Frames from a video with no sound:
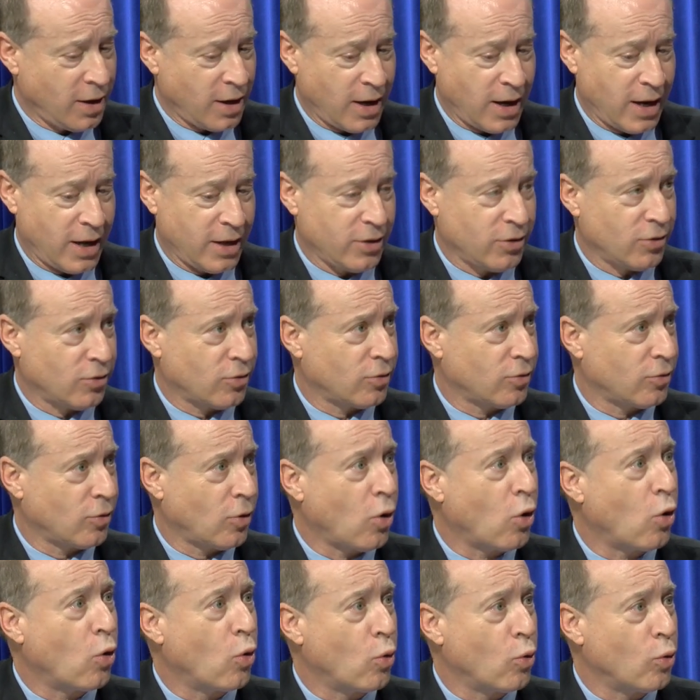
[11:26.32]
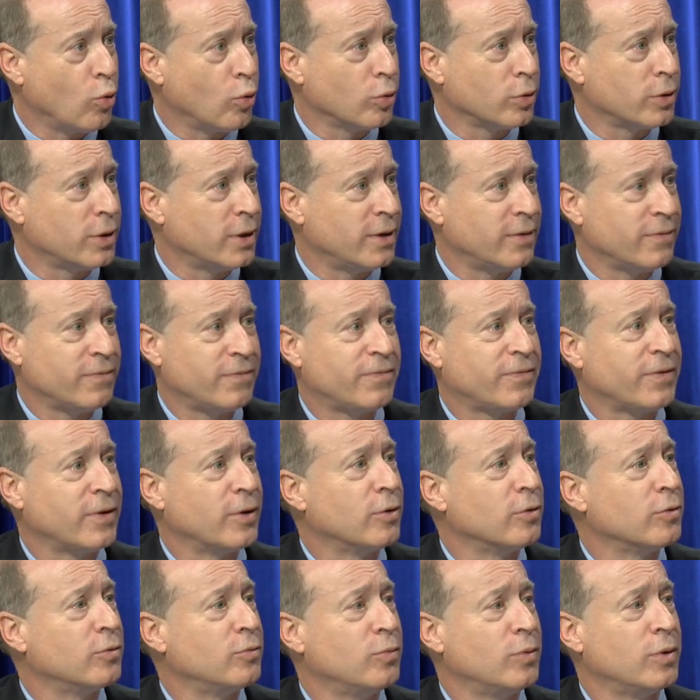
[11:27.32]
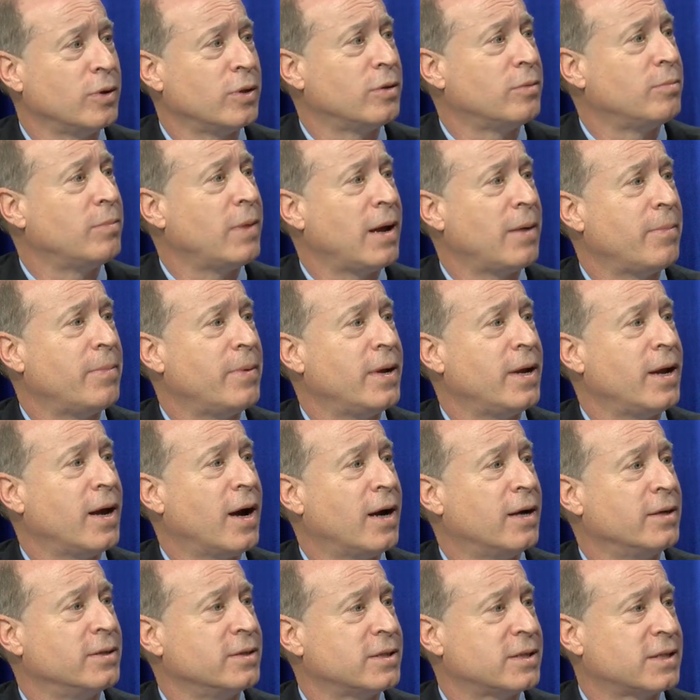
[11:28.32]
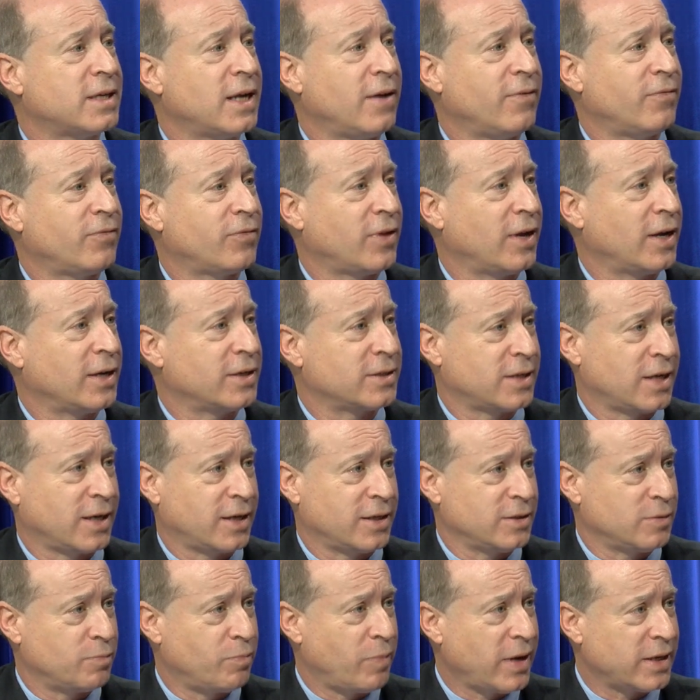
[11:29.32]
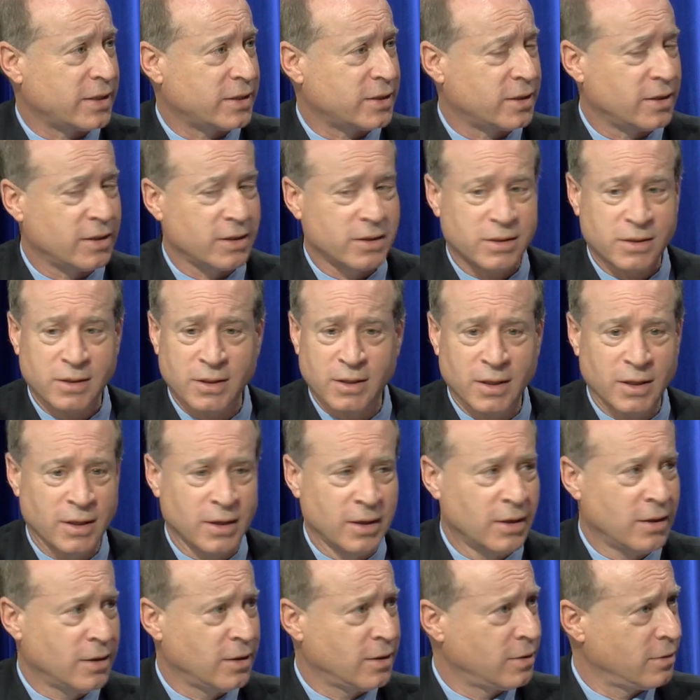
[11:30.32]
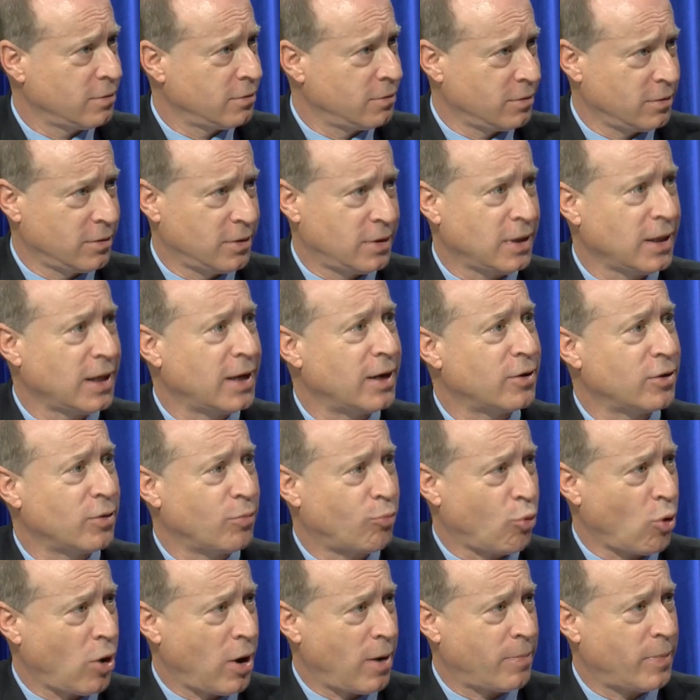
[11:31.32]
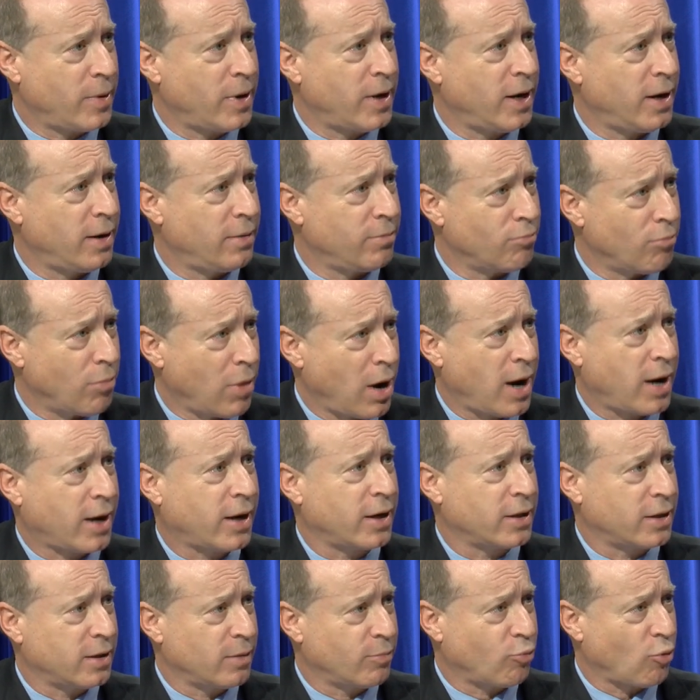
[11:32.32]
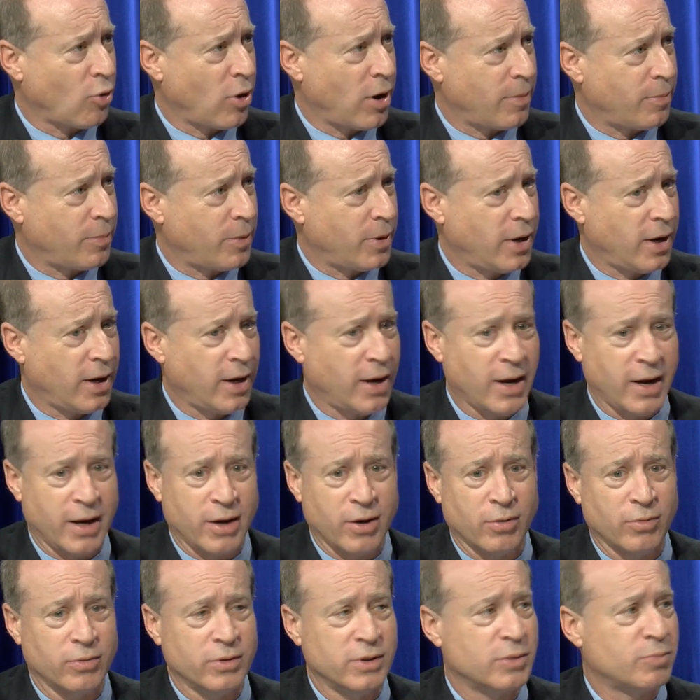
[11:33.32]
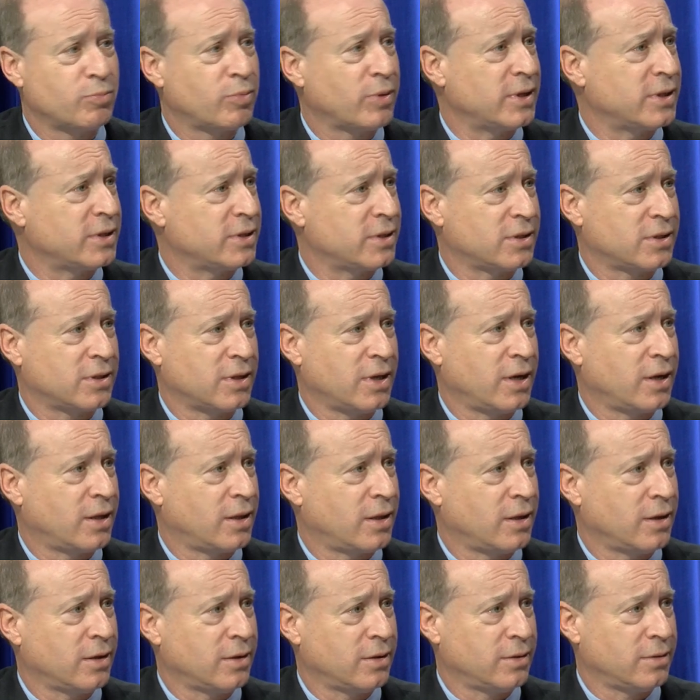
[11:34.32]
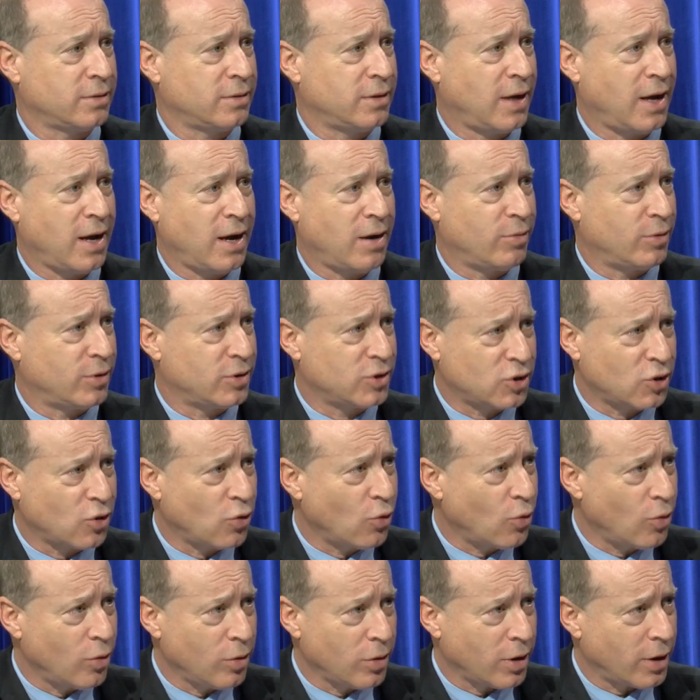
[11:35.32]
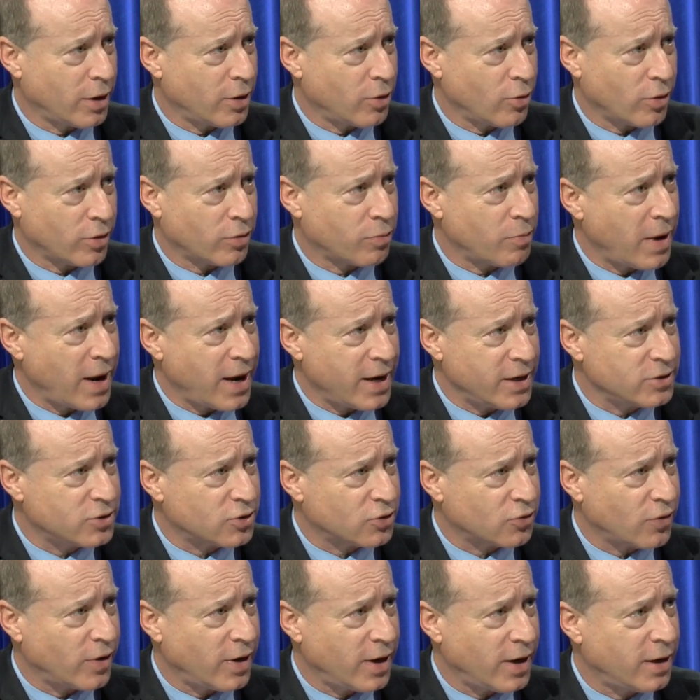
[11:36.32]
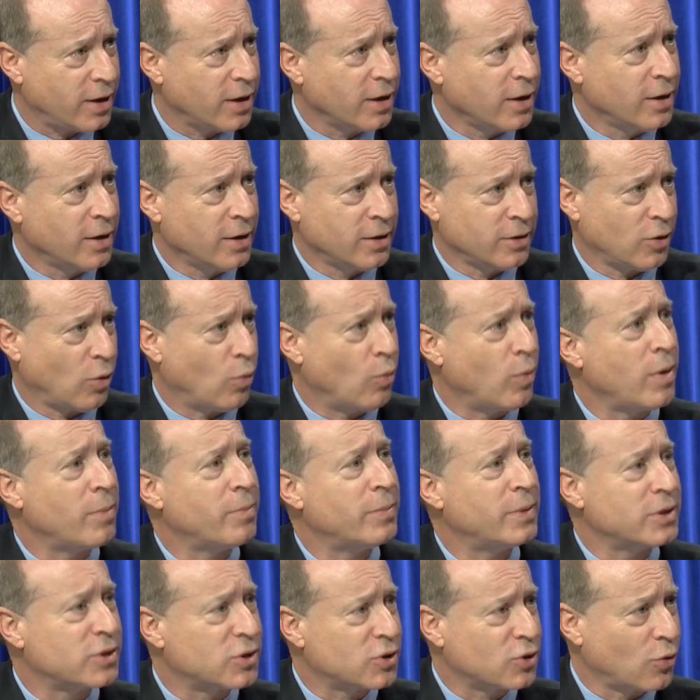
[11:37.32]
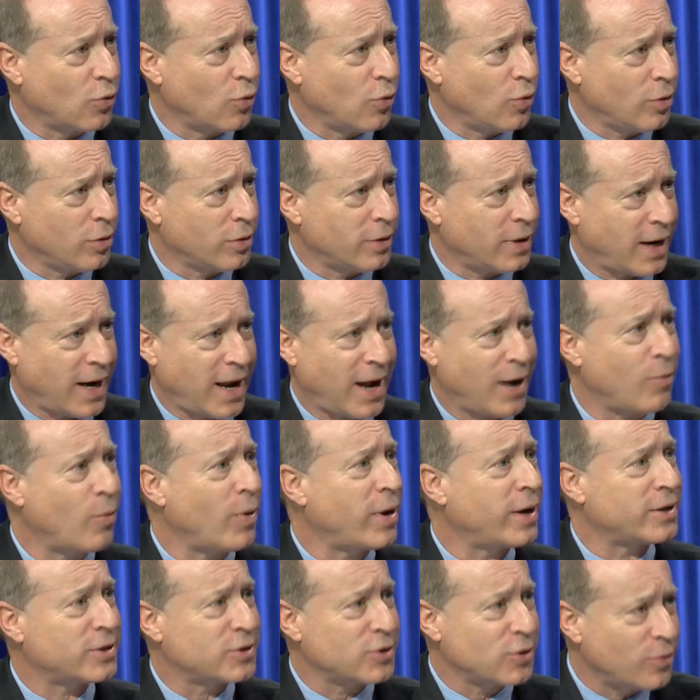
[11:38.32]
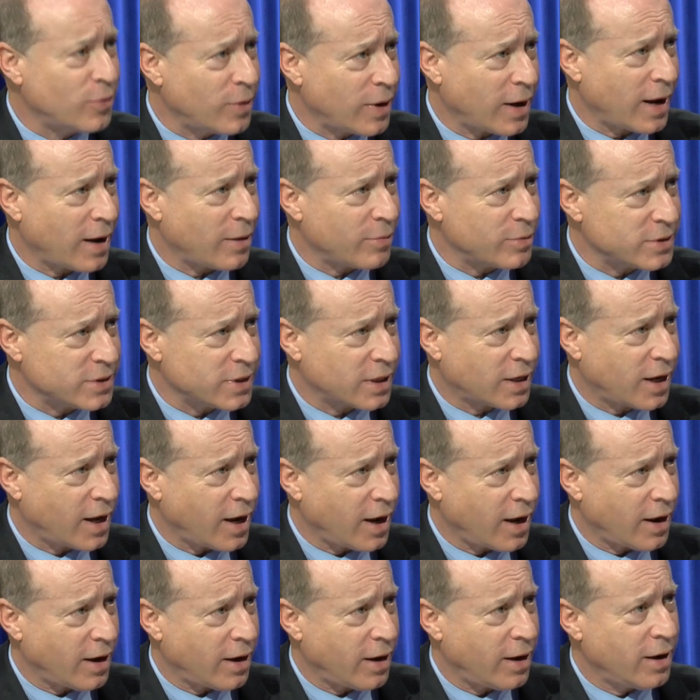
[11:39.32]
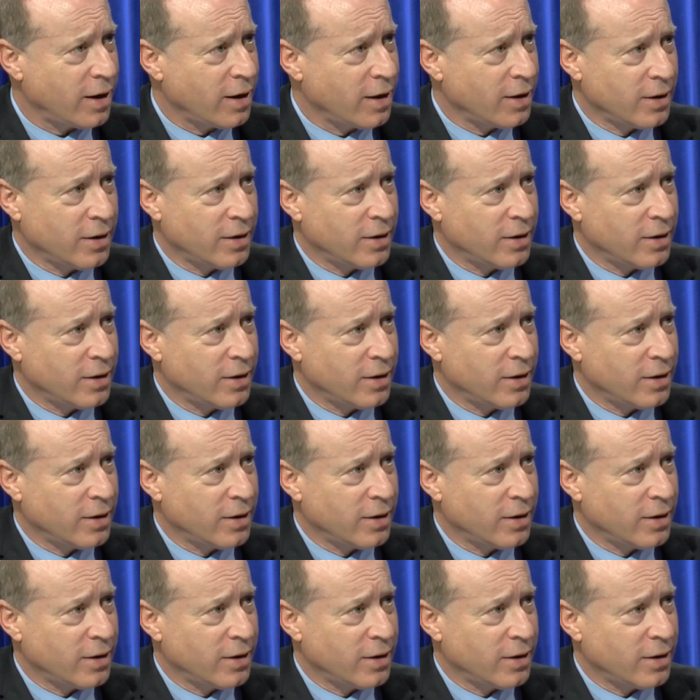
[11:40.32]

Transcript: either old and filled with maybe unsafe things like asbestos, clear the property, market the property. I know there's places like the, the Howard School on North Main Street, the Whitman School that I went to when I was a kid.